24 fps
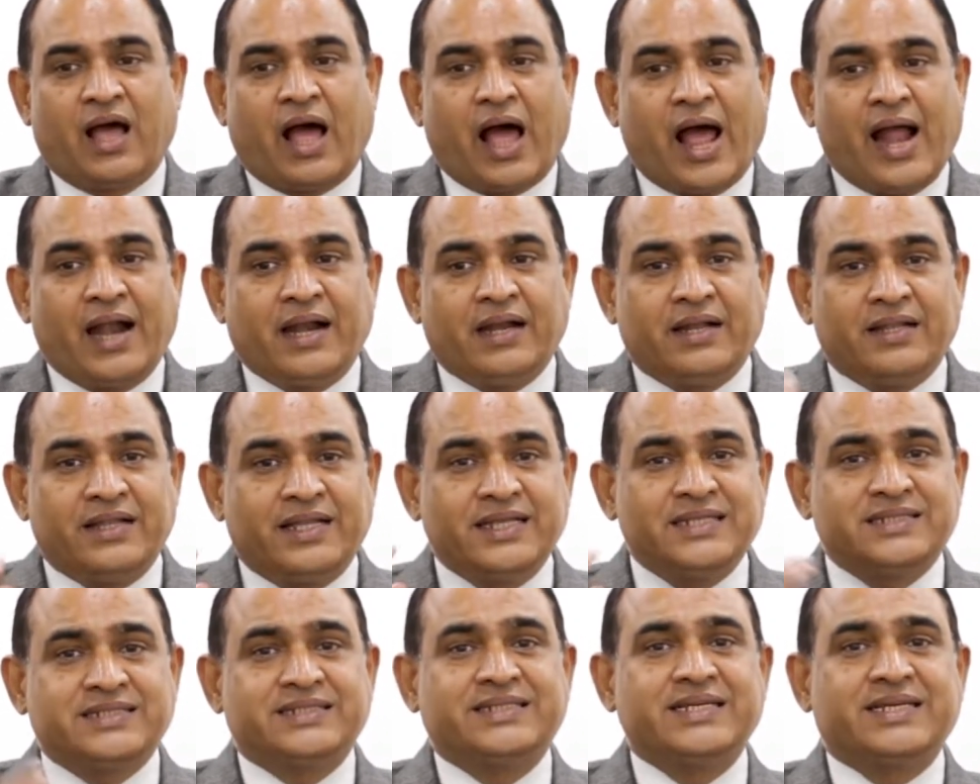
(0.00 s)
And
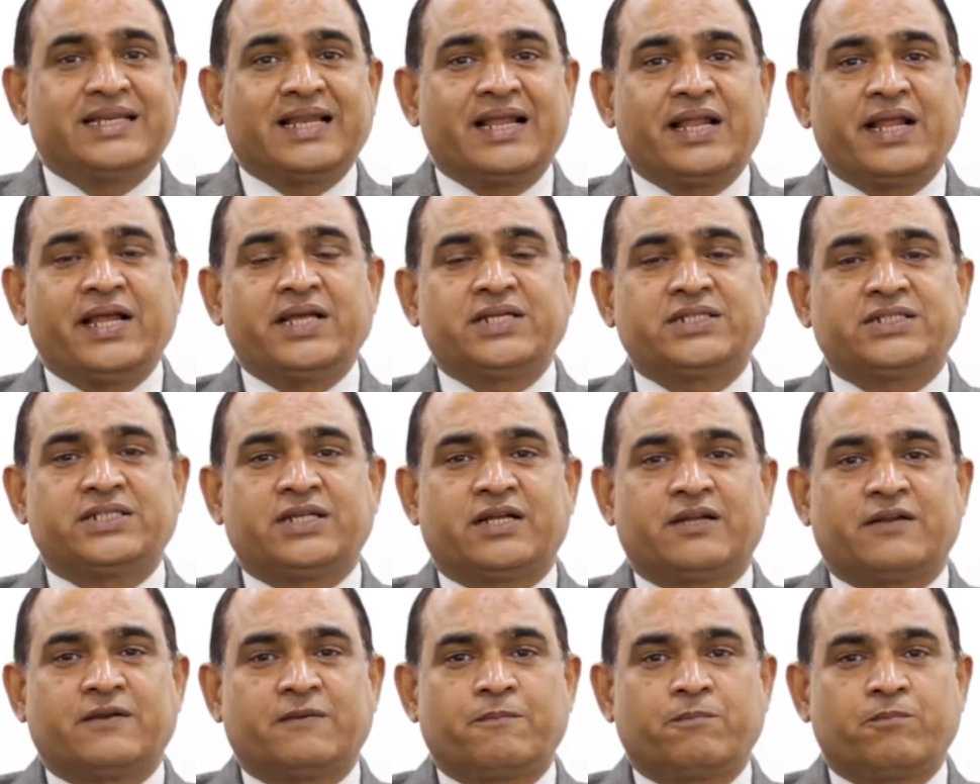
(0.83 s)
this
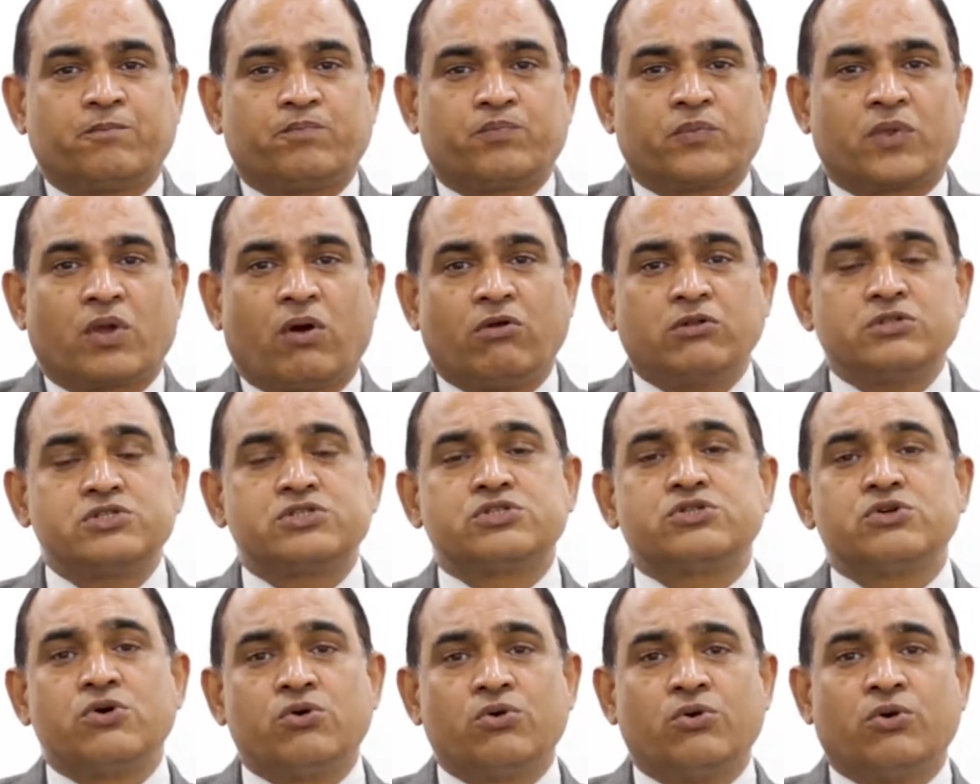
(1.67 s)
declaration
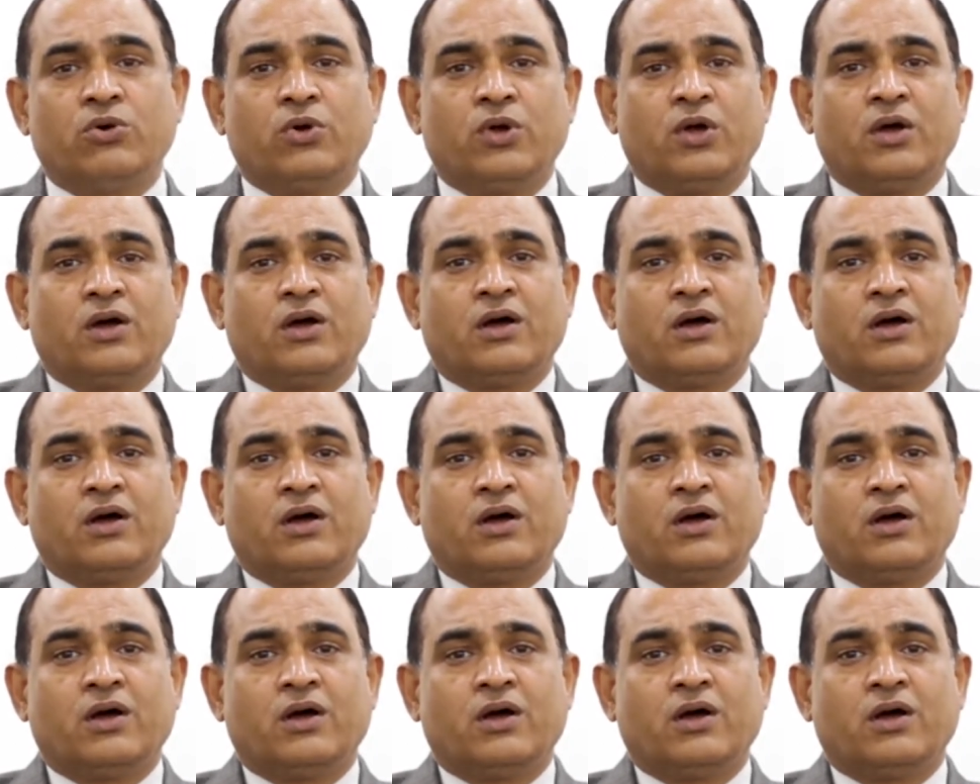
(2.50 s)
also